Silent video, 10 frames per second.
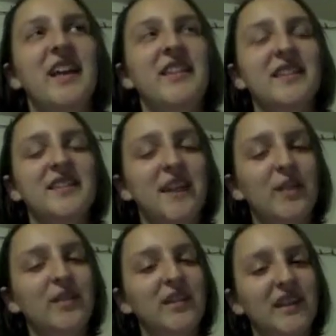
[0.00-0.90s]
that
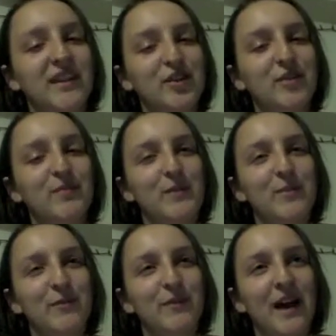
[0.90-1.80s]
sounded like they should be
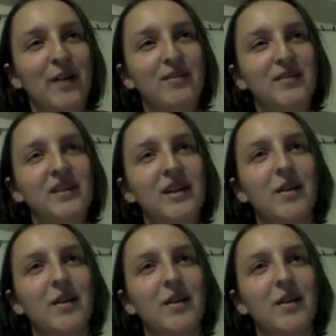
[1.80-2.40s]
profound,